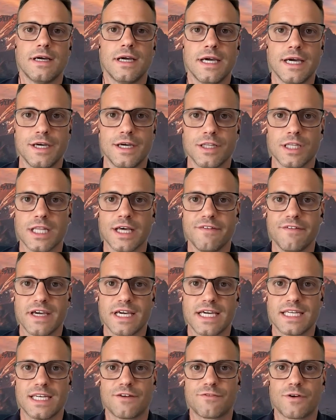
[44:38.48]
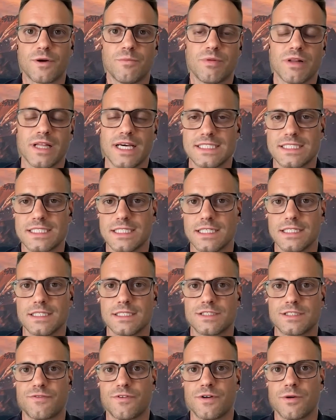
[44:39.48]
and living in different places
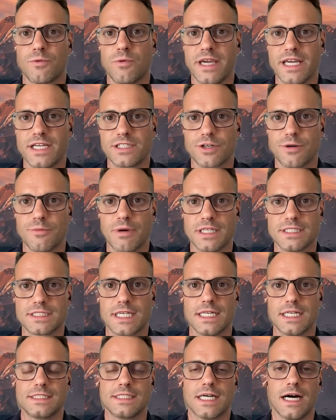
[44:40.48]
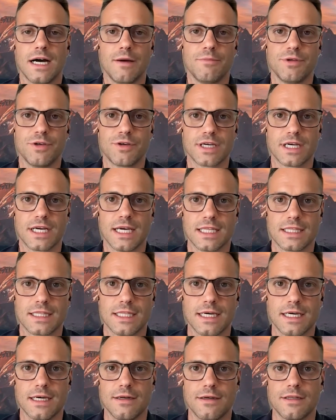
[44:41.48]
for weeks or months at a time, you can get
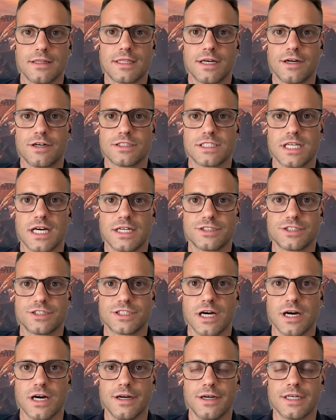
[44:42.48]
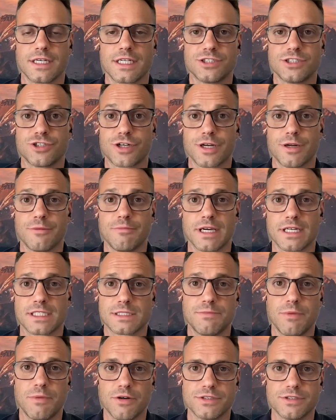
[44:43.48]
that Therasage sauna because you're going to be
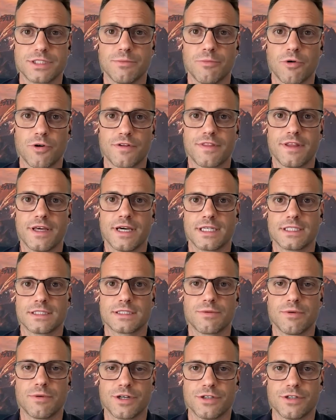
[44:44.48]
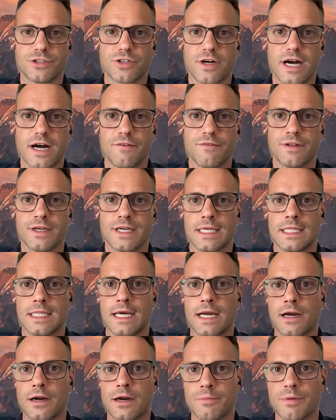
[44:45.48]
exposed to more things while you're traveling in the
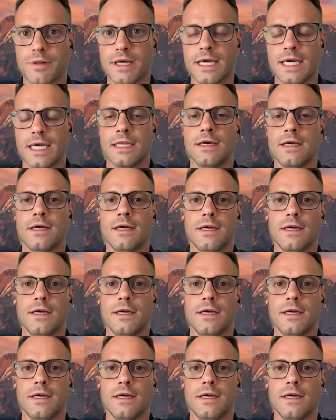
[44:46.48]
airplane,